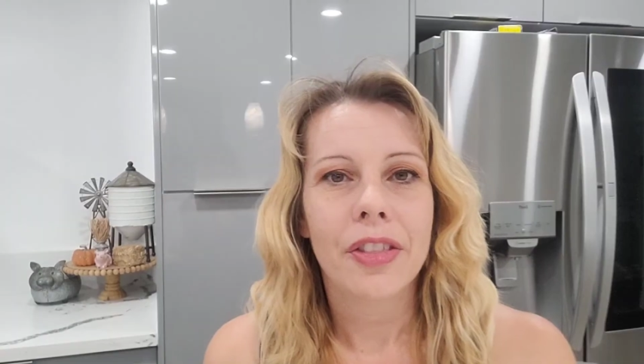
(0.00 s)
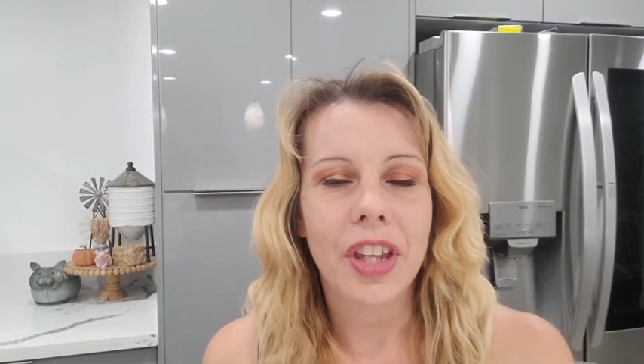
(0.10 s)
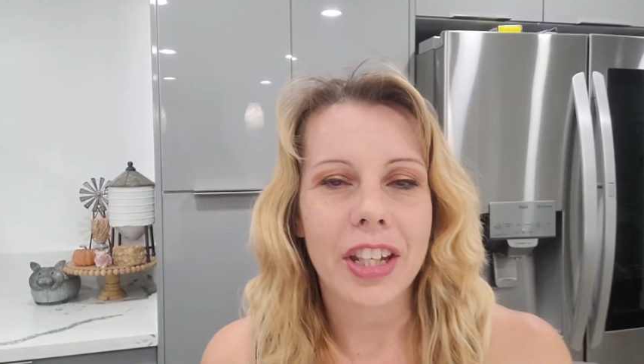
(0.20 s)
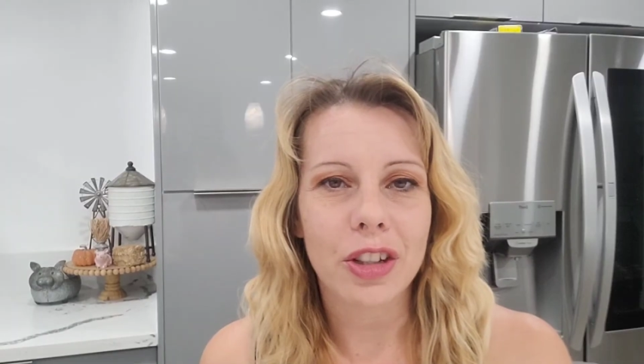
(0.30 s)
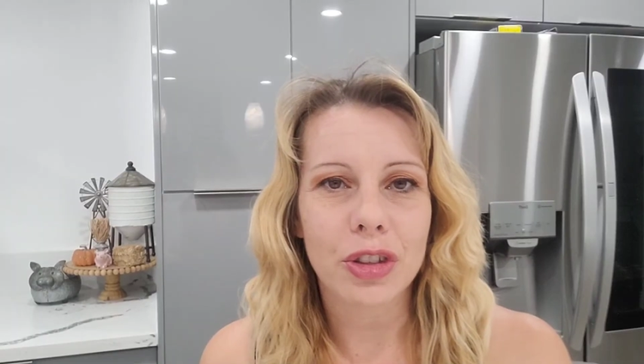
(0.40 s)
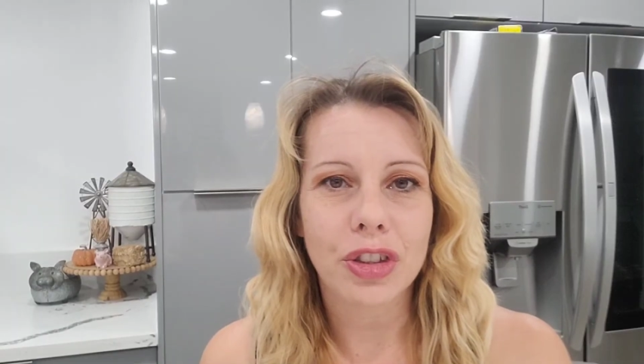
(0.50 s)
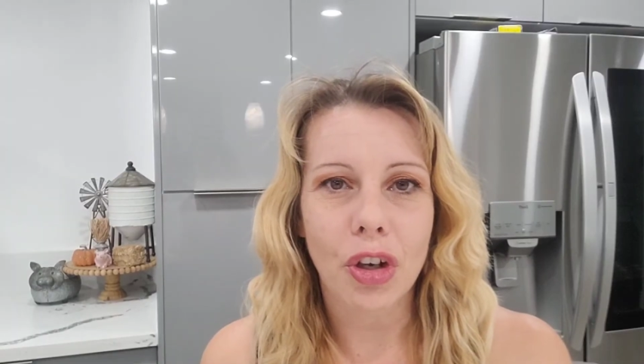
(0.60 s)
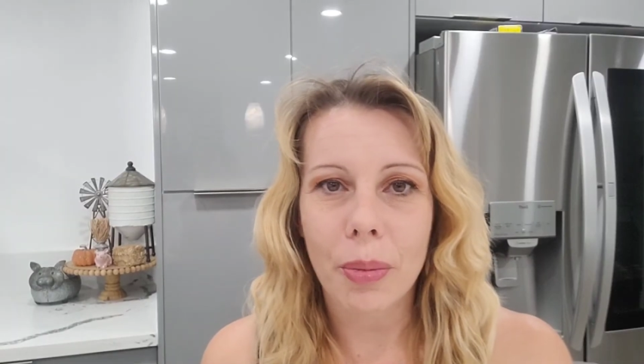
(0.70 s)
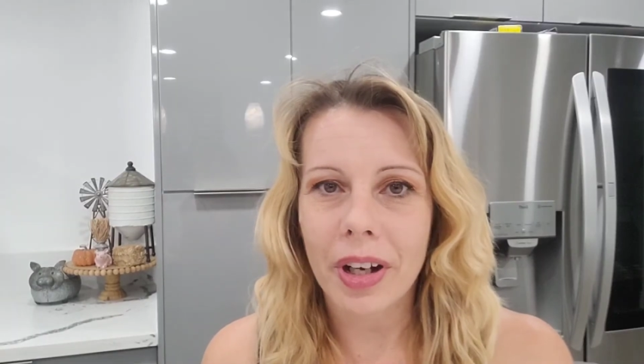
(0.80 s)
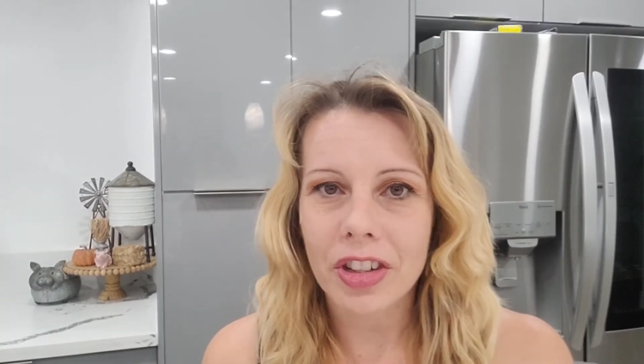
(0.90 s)
Thank you
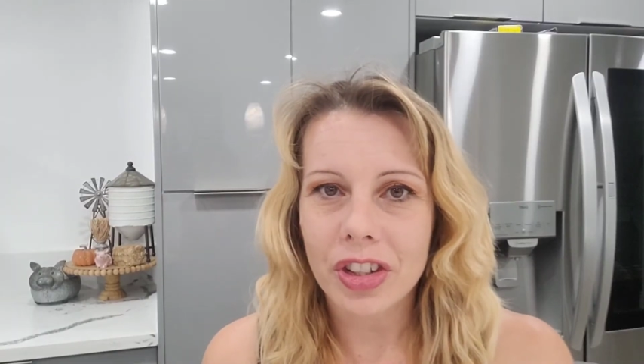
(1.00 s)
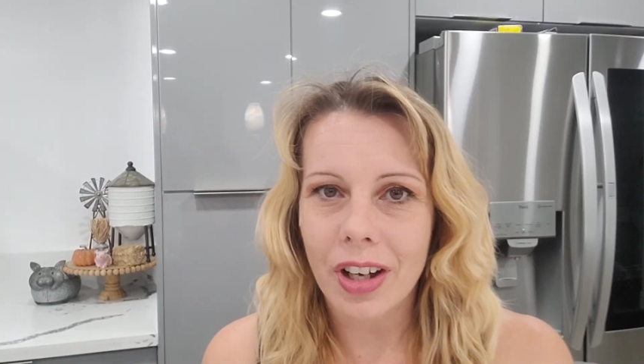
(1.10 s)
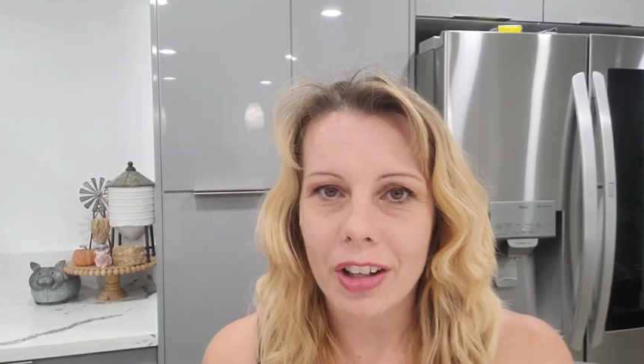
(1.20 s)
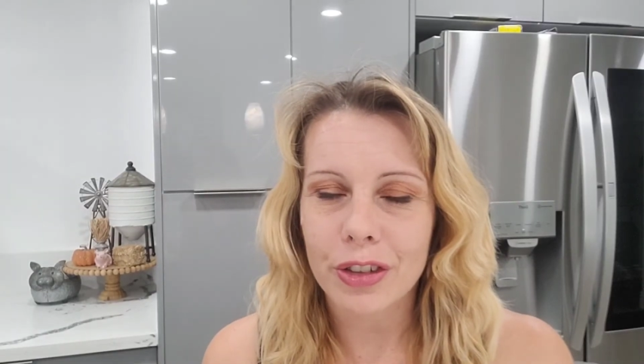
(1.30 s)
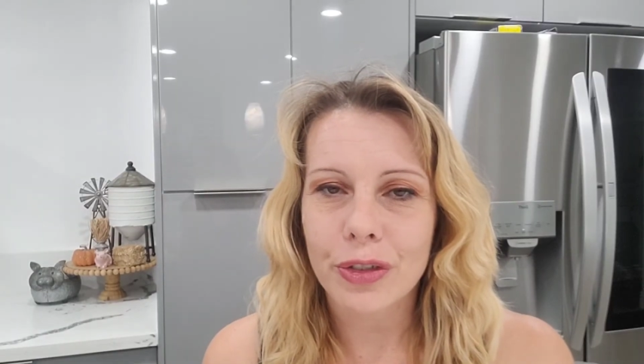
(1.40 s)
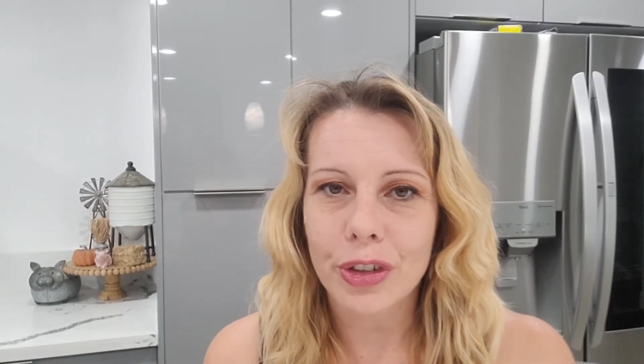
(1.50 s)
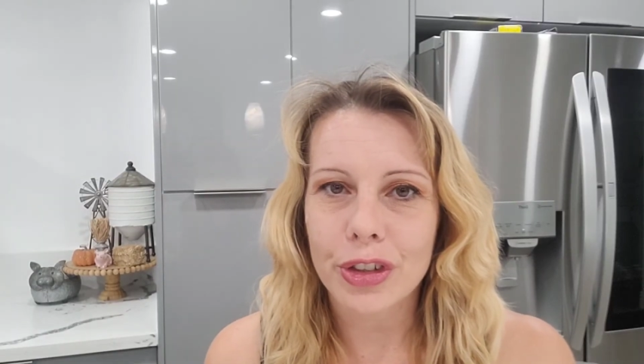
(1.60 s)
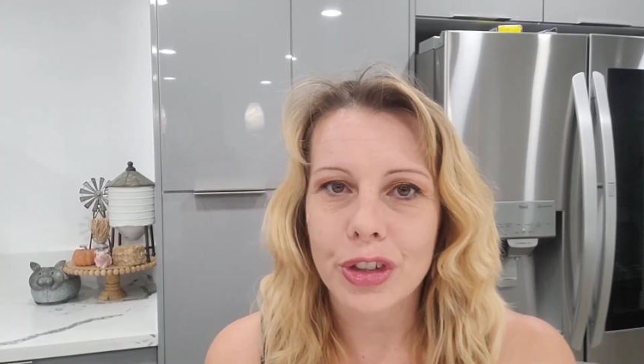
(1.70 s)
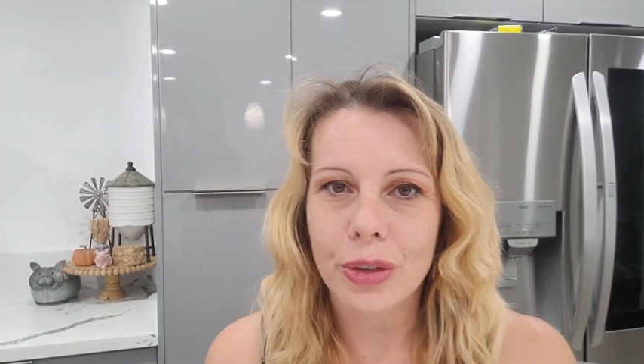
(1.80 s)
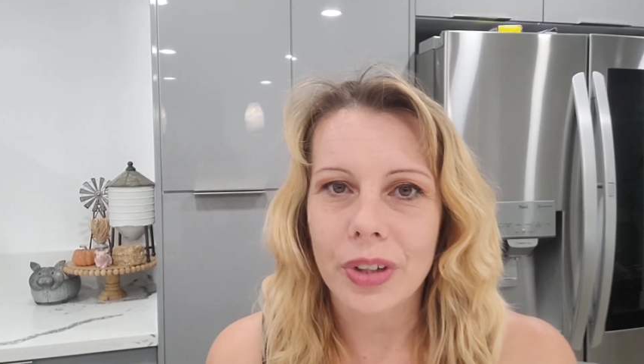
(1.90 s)
so much, guys, for
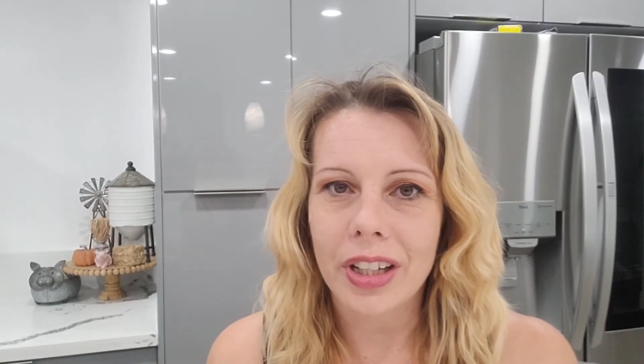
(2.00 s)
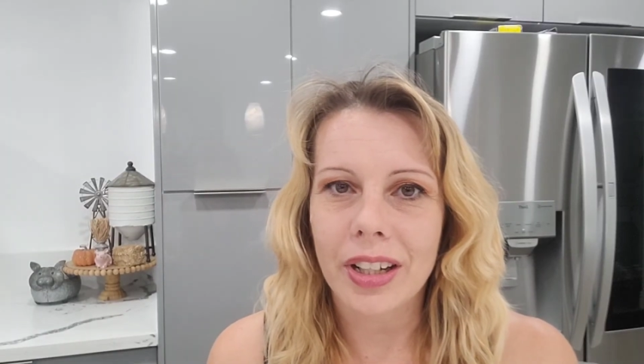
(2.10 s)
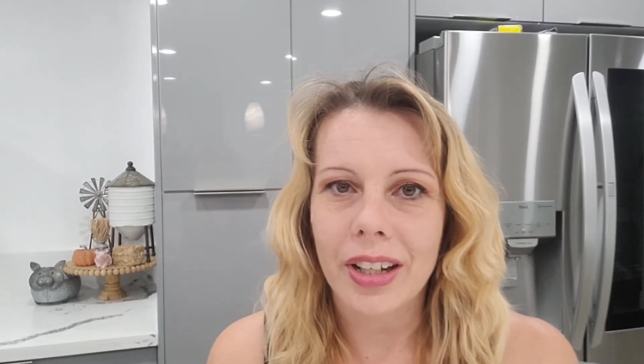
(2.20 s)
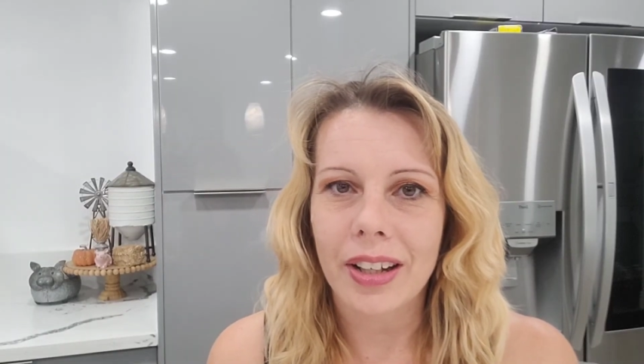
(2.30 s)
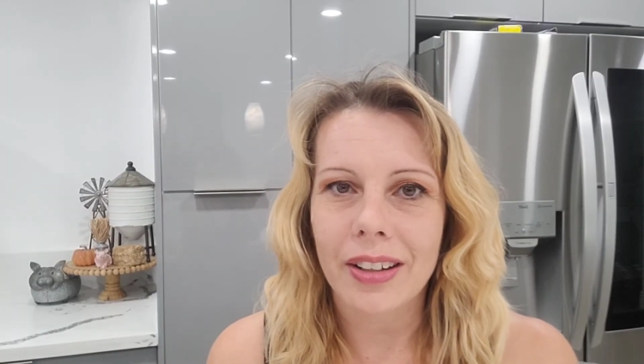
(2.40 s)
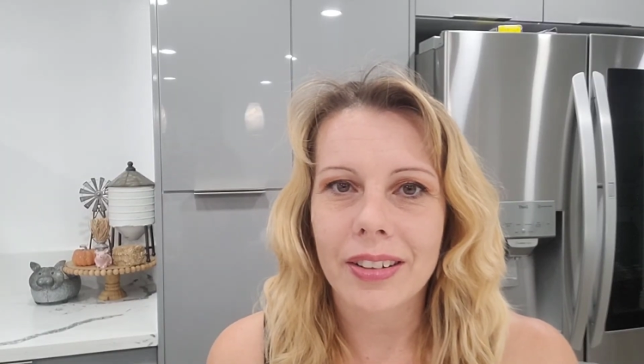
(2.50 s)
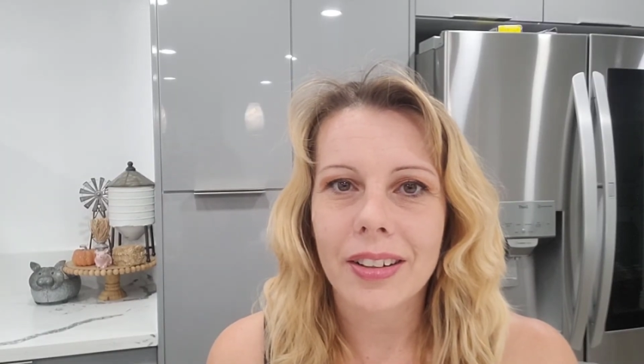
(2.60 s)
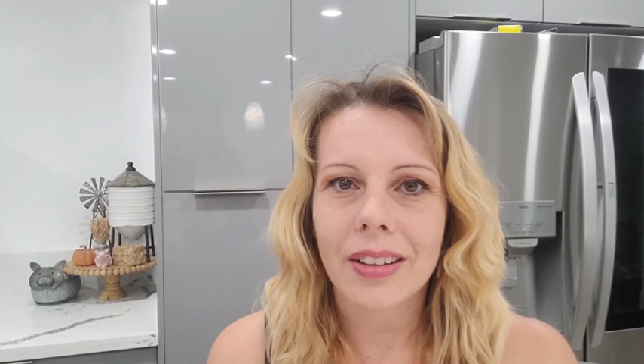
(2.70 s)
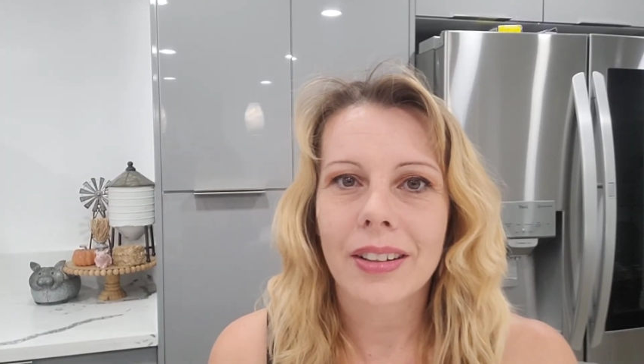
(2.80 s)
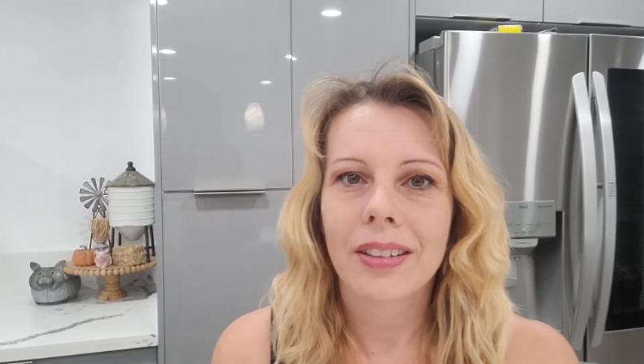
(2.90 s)
tuning
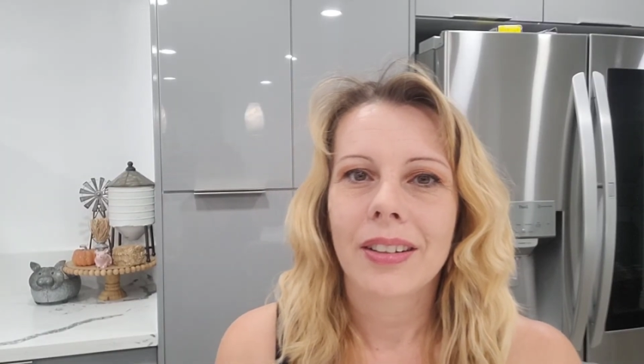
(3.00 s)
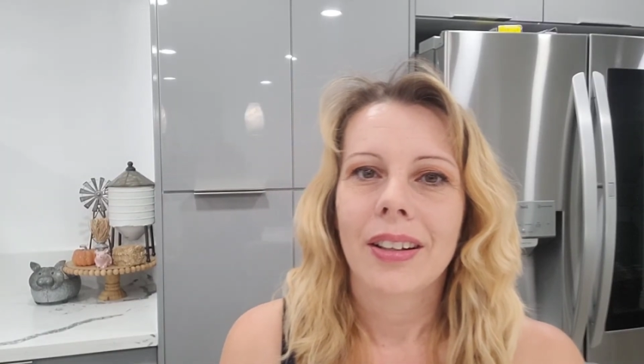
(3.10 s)
in.